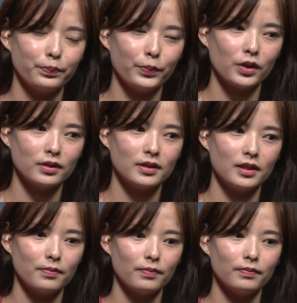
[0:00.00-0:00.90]
put
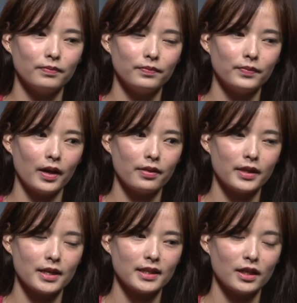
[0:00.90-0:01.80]

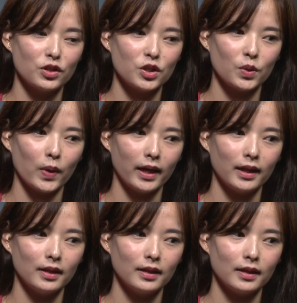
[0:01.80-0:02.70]
this into
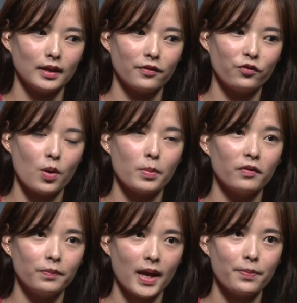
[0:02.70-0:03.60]
the form
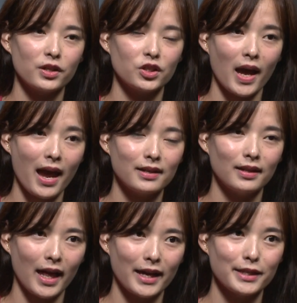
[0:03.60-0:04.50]
of paper to
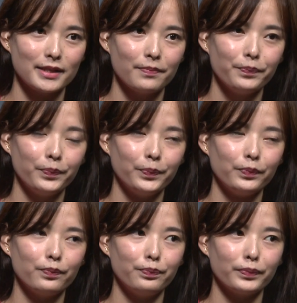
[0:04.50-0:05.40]
analyze
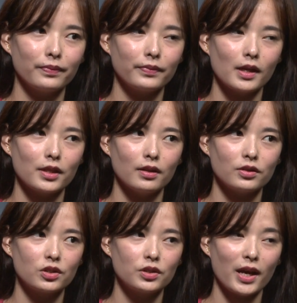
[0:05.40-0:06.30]

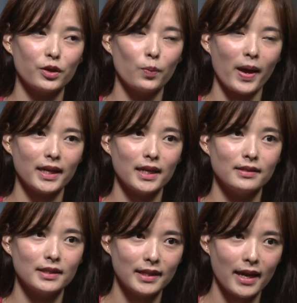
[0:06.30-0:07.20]
shadow banking
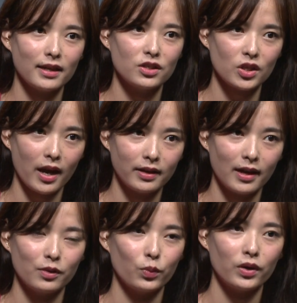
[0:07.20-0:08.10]
today in China,
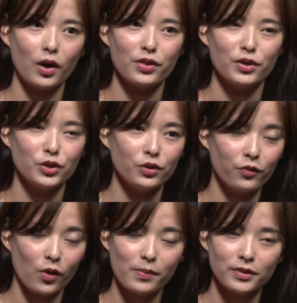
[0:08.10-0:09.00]
and what are the new
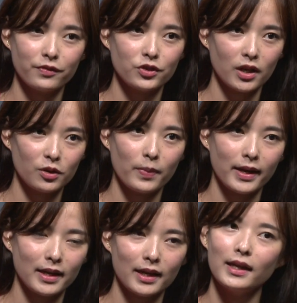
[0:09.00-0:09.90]
forms of shadow
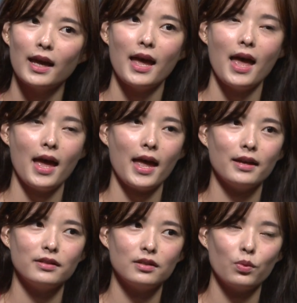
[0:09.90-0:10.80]
banking,
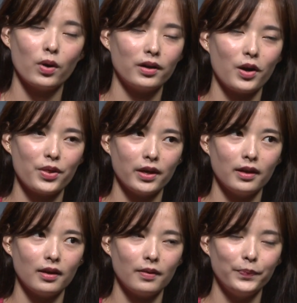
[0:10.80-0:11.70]
and what are
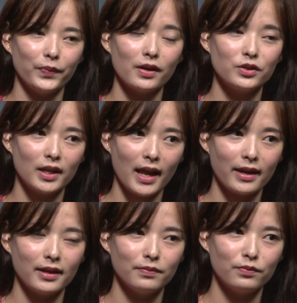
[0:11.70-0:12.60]
the
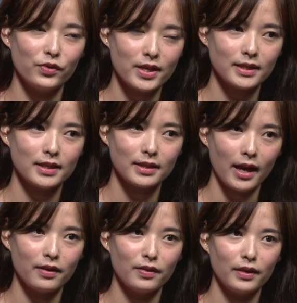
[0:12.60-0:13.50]
underlying risks,
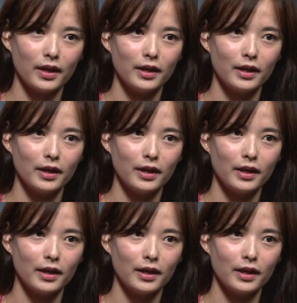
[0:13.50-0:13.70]
and